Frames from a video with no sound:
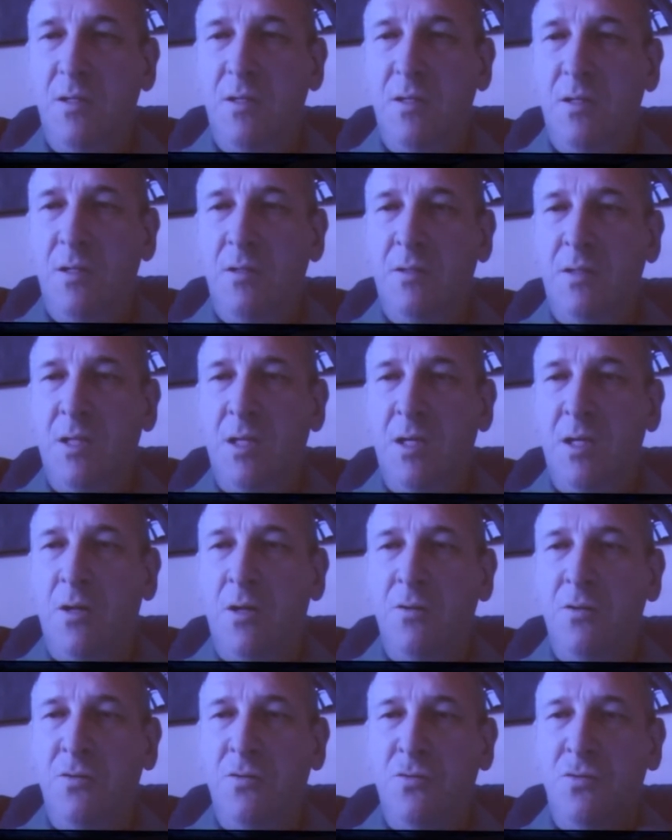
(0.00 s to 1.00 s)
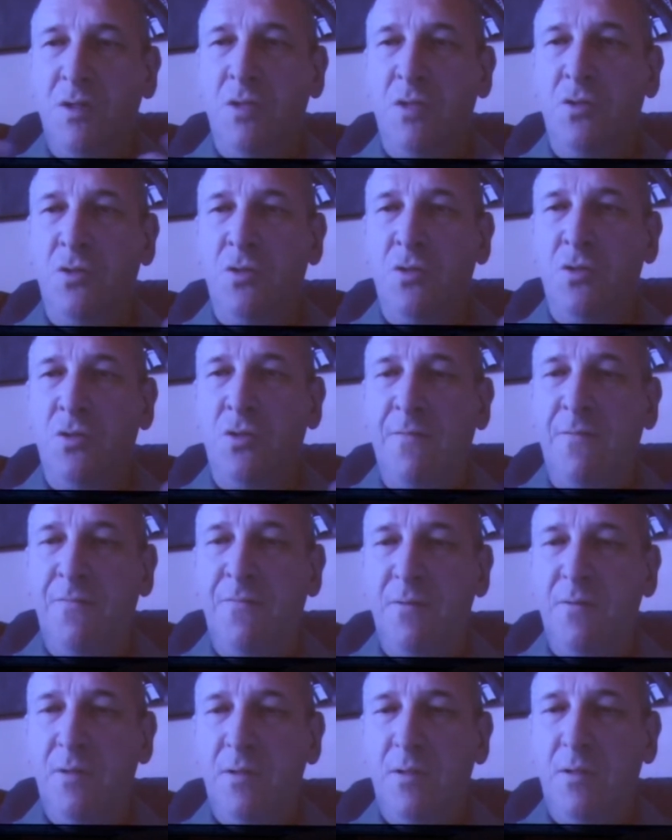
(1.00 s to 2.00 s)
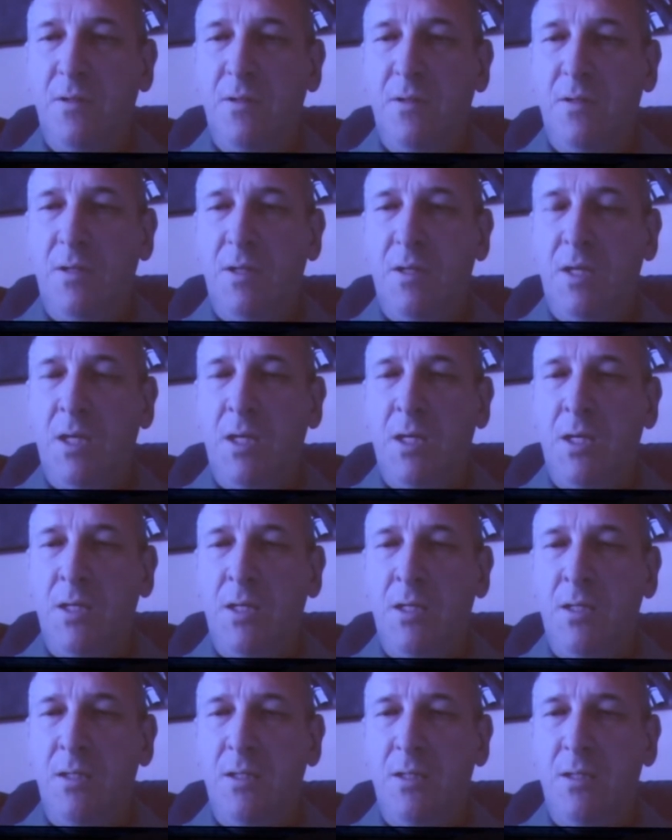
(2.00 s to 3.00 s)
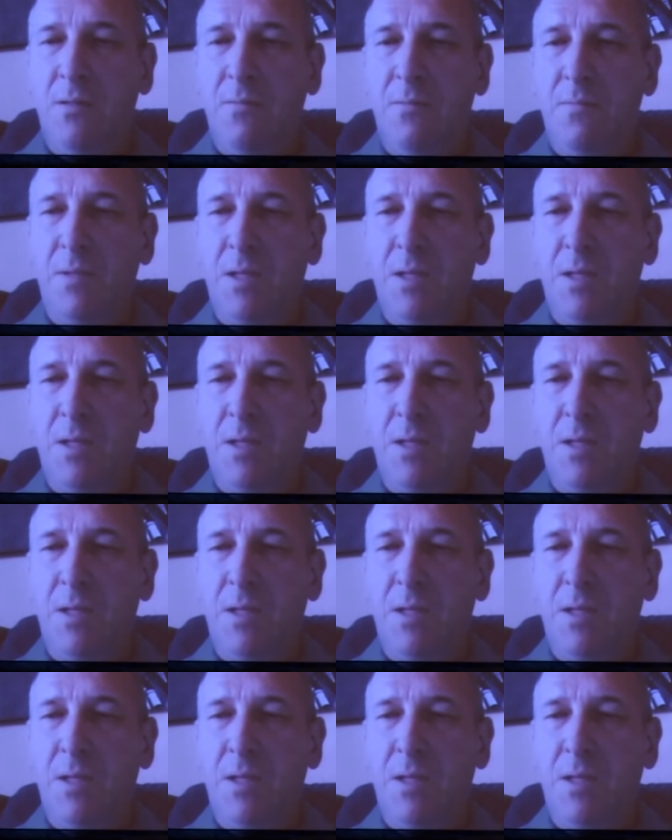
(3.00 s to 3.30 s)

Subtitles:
They don't have a